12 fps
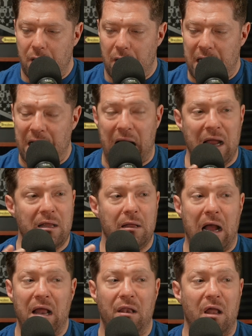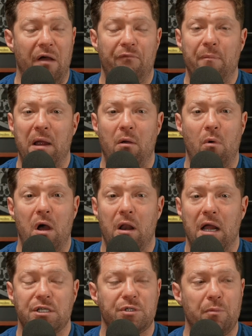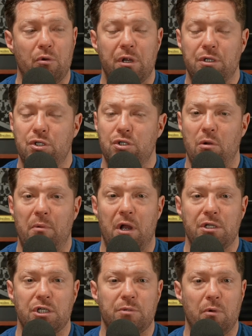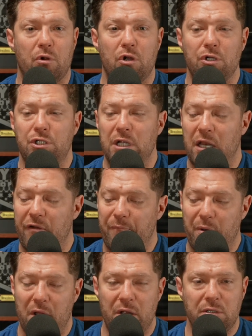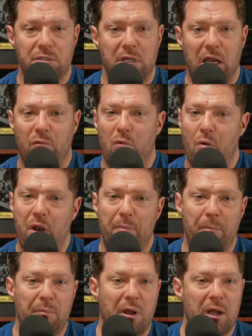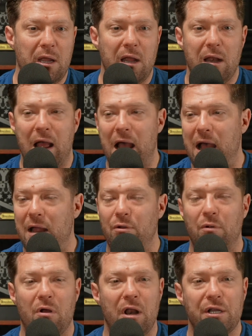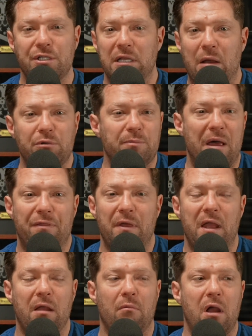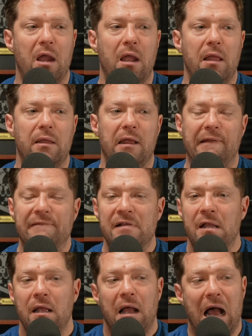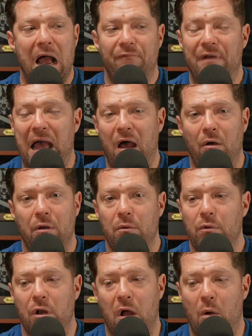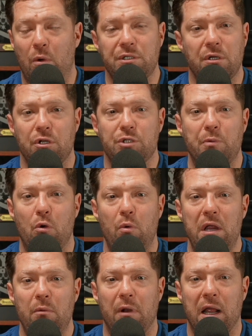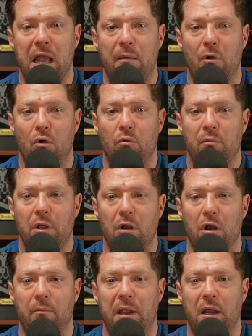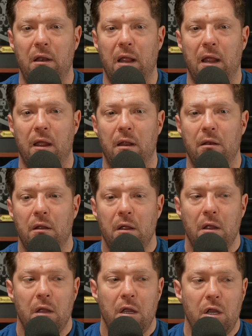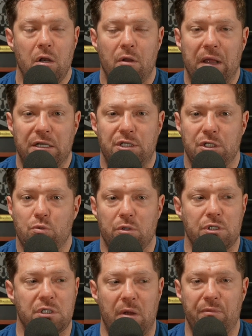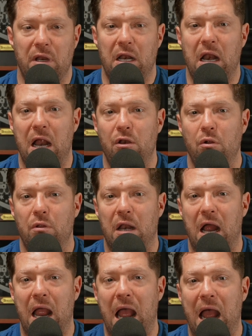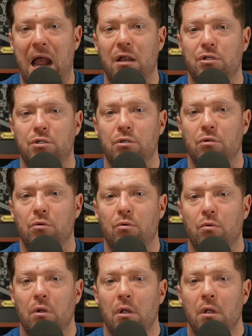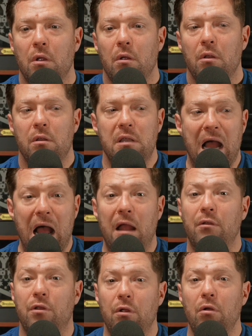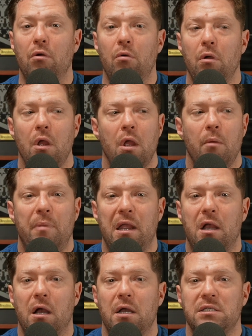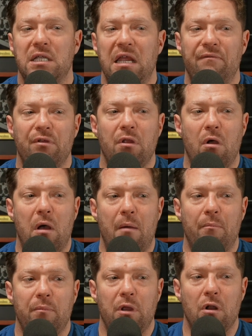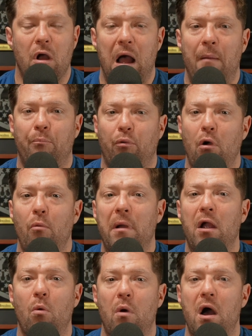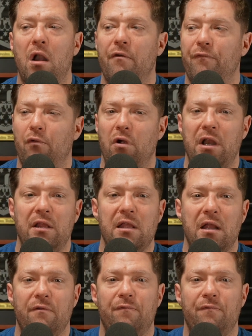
I loved marijuana. I smoked it so much. I smoked good shit. I love blunts. I love rolling up a blunt, getting high, doing all that shit. That was my thing, right? And then I vowed, and I wasn't going to smoke weed when I came home. You know what I mean? And that just was something that I knew that I had to not do, because even though I'm pro marijuana for anything,